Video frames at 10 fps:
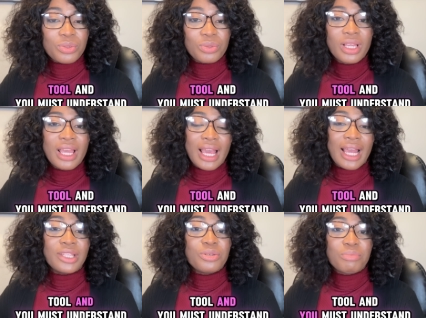tool
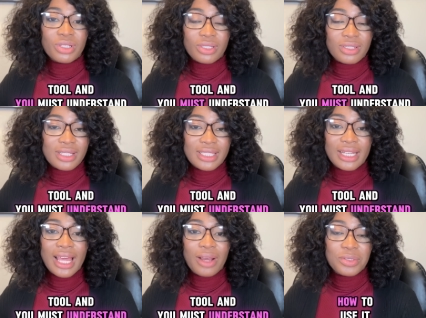and you must
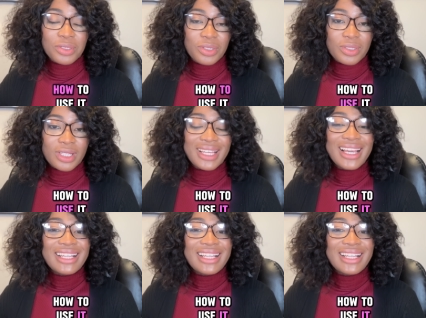understand how to use it.